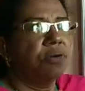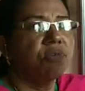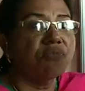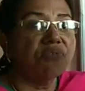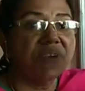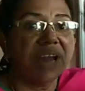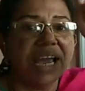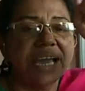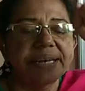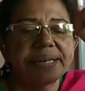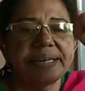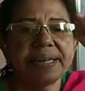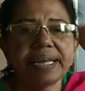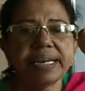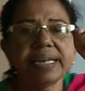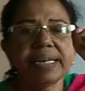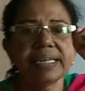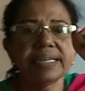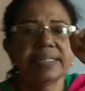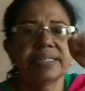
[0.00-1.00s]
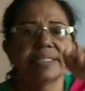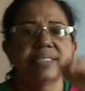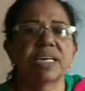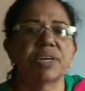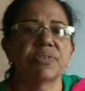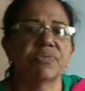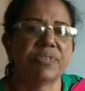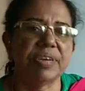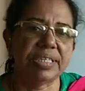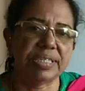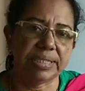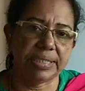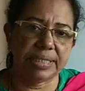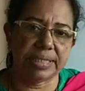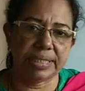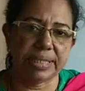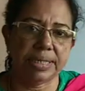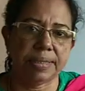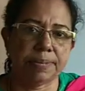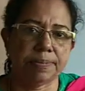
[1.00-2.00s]
flattened surface
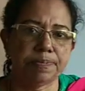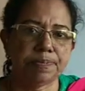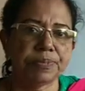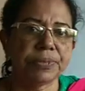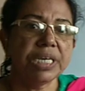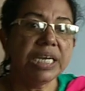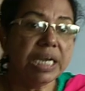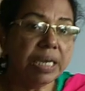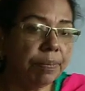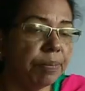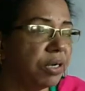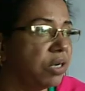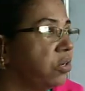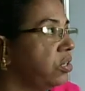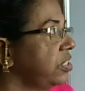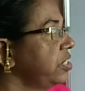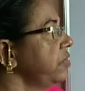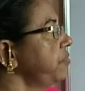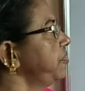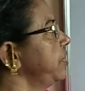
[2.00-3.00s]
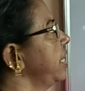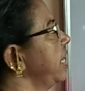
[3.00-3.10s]
is there. Because of